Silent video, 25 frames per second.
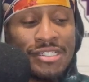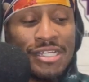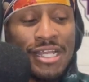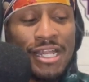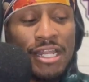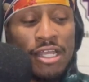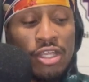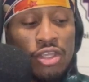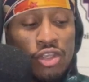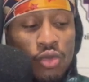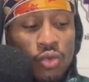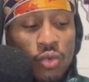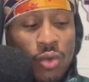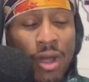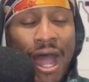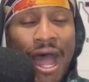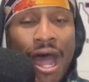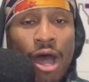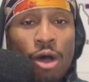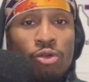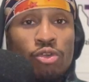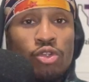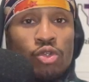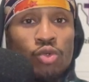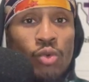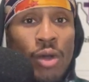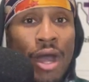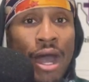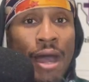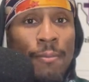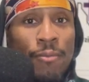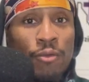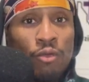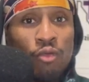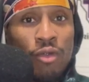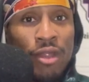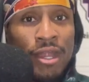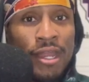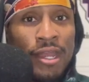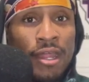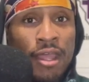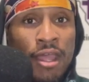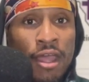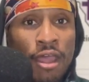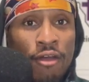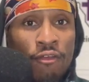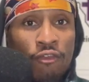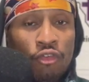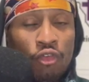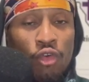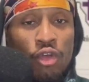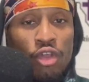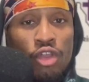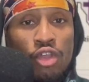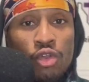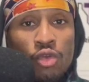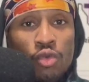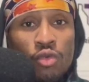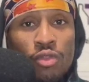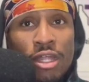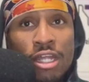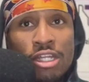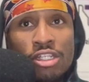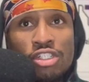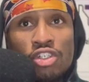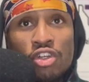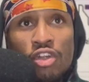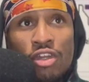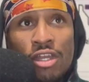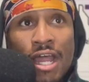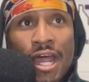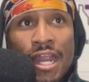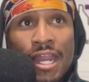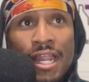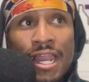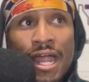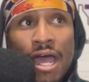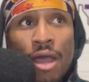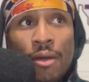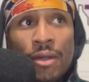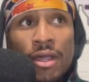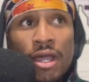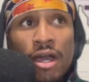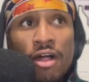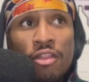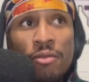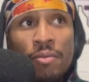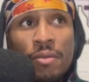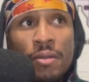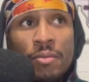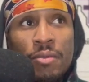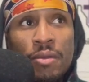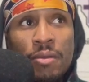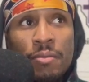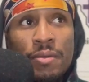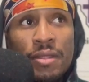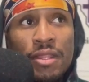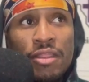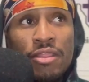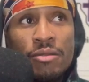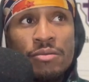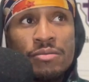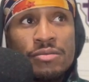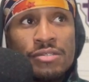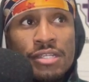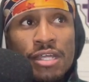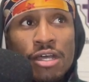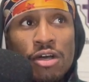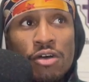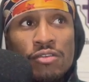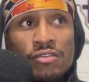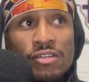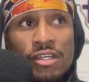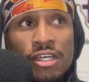telling you how to operate for you that you're not allowing other people to be themselves.